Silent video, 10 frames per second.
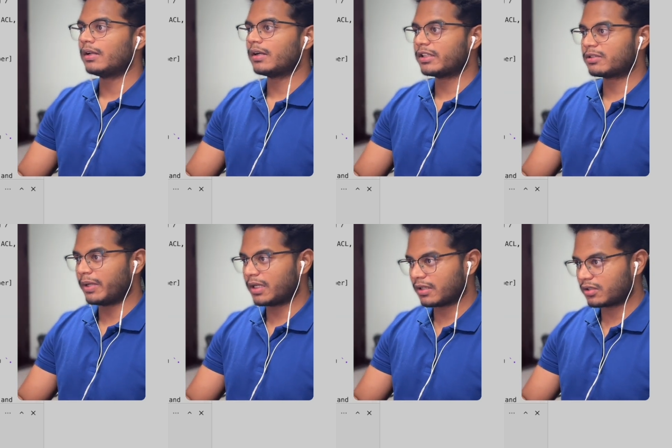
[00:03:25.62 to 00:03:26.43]
it's
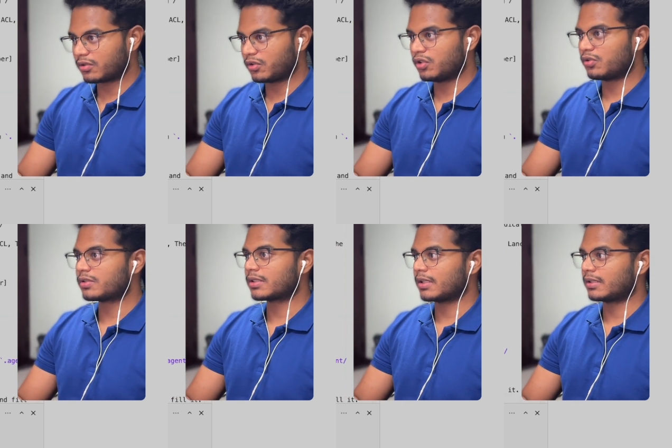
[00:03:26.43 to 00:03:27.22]
better to
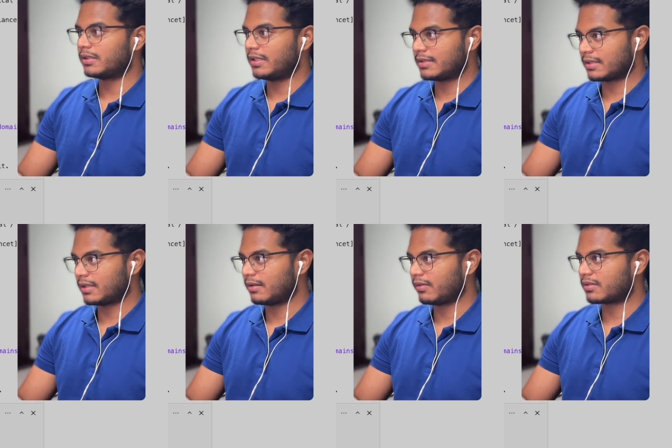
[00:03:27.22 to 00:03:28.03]
use this
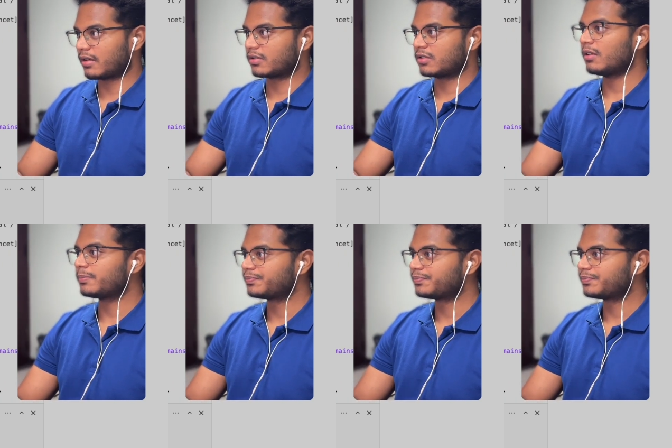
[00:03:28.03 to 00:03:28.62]
structure.